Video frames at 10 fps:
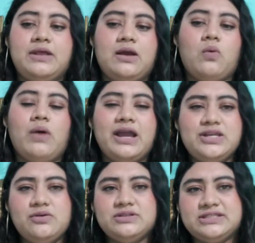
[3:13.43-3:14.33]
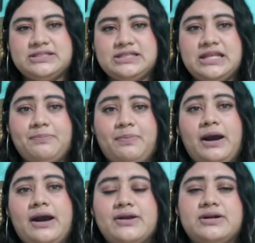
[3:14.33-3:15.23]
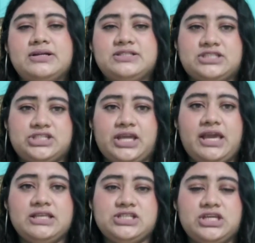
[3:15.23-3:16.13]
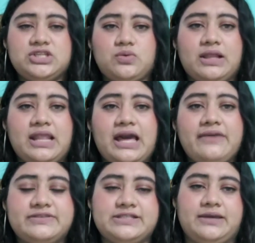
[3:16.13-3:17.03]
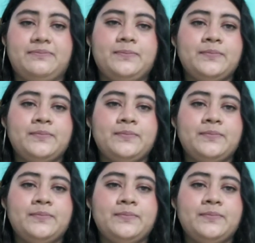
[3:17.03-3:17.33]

why do sleep patterns change into a lifetime.